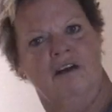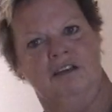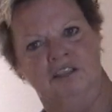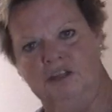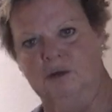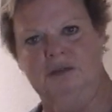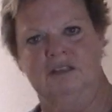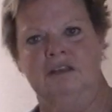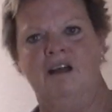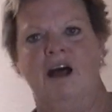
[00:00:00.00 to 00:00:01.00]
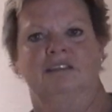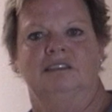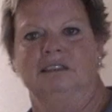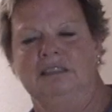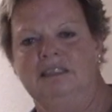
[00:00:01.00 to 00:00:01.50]
and show up to the class.
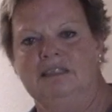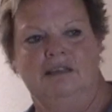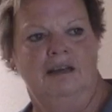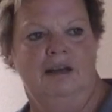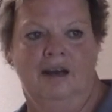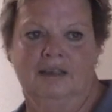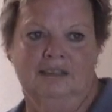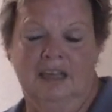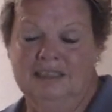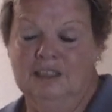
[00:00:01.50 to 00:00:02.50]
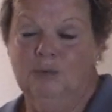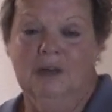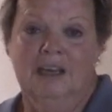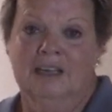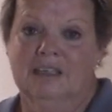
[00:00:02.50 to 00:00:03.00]
I did what I
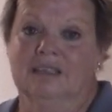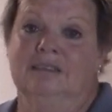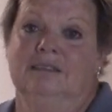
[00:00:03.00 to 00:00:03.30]
could.